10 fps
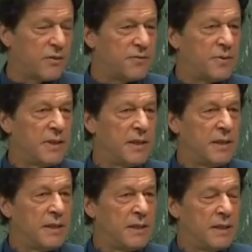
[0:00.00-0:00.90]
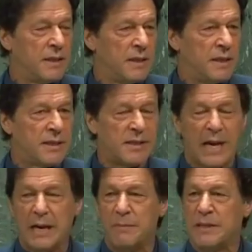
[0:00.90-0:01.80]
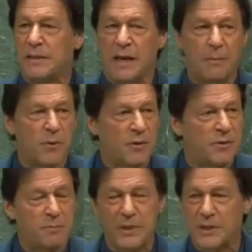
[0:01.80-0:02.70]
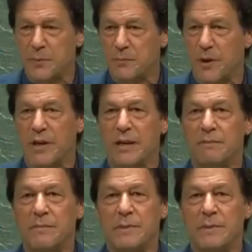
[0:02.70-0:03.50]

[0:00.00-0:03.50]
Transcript: of Islam and our Prophet, peace be upon him.